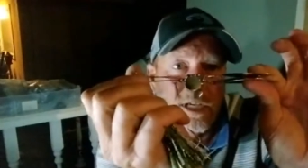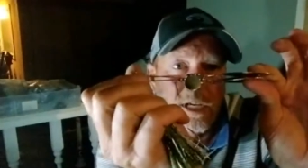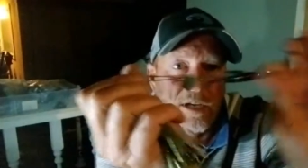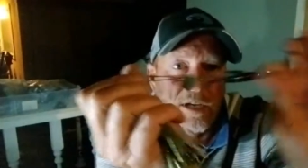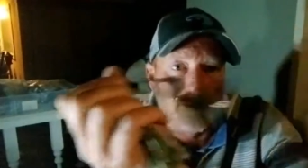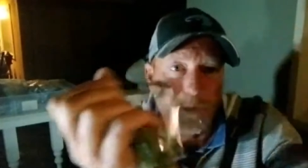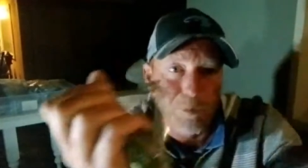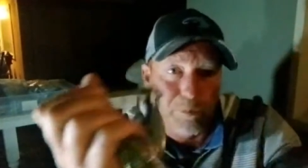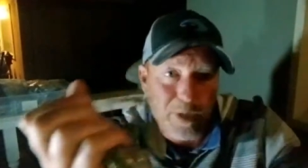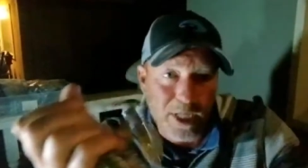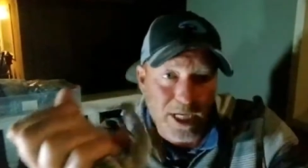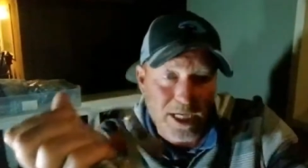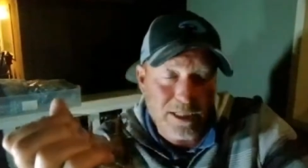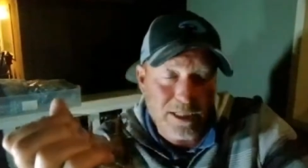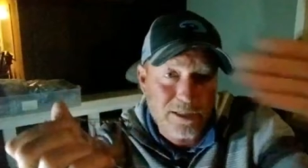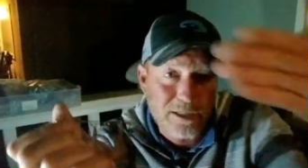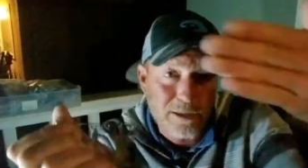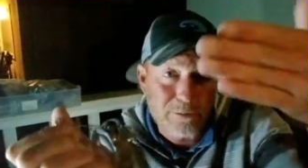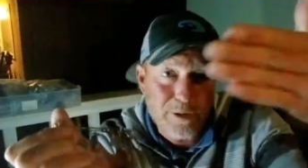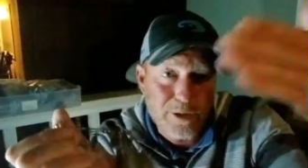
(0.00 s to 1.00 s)
of the
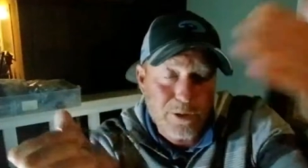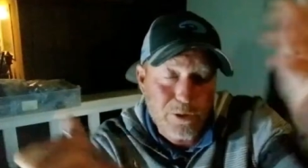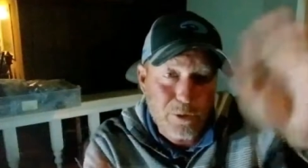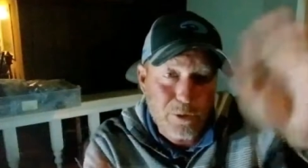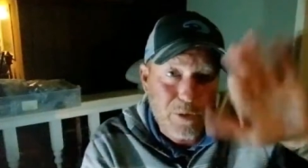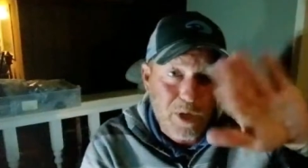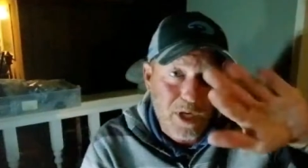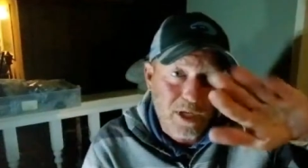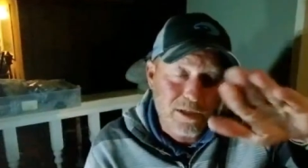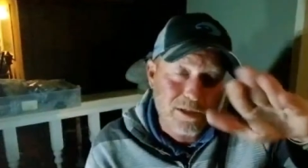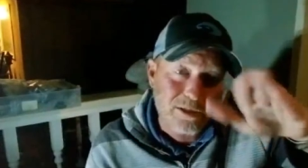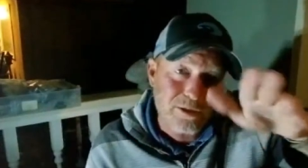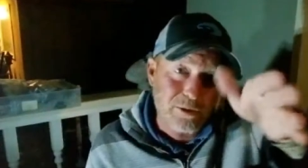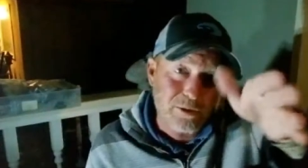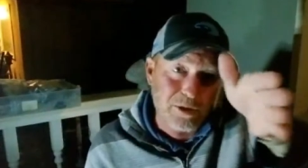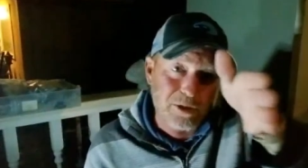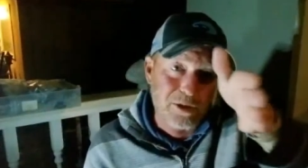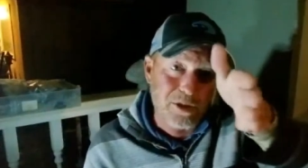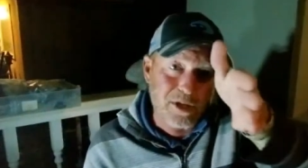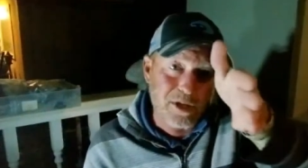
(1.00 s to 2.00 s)
blades coming through the water, so
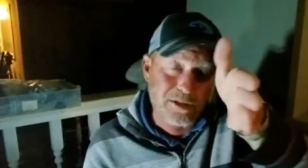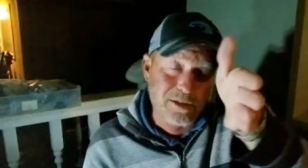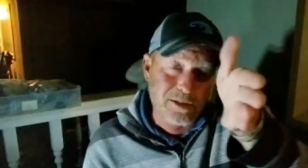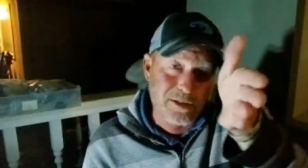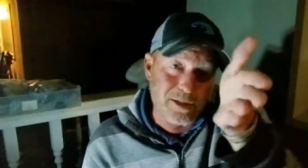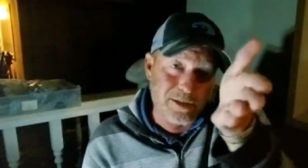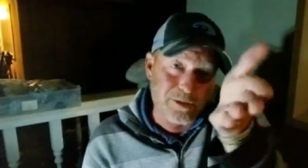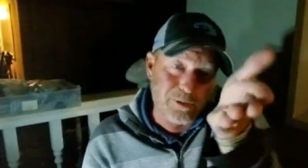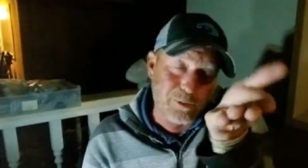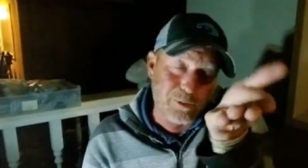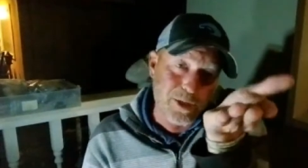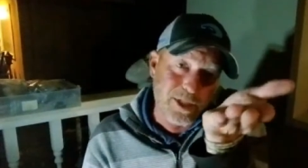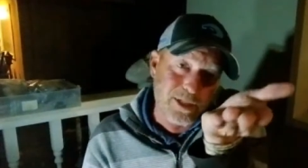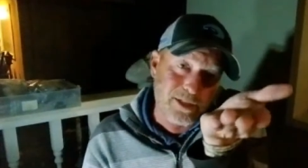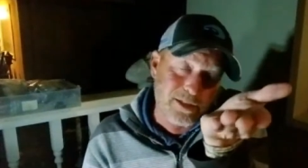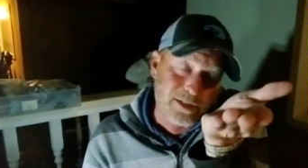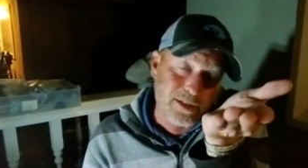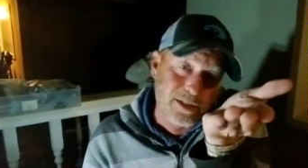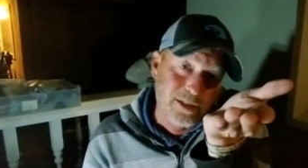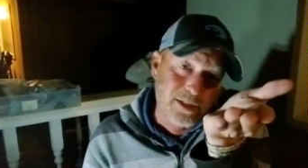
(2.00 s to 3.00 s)
it'll cause it to
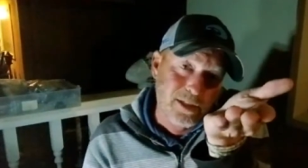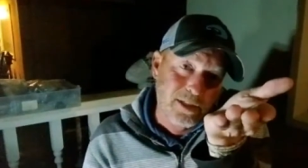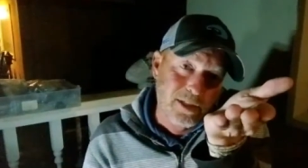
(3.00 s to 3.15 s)
twist.